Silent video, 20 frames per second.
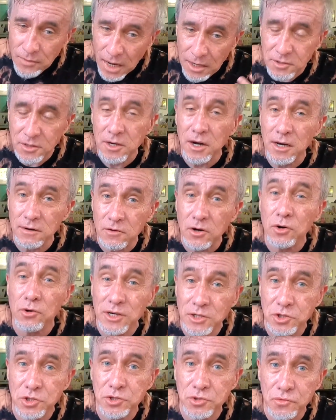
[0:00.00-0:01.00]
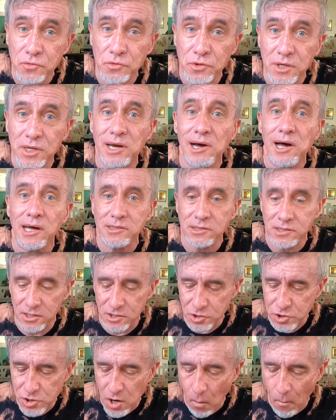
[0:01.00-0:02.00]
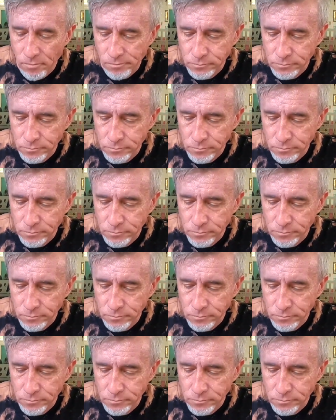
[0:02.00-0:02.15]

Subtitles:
and you kind of crunch through the cartilage.